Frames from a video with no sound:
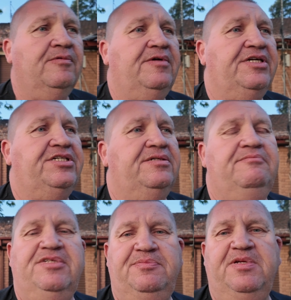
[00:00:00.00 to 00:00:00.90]
which
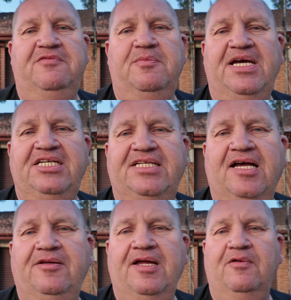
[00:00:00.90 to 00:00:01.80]
is a bit of a mess,
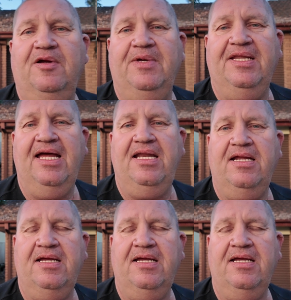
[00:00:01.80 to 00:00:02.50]
don't worry about that.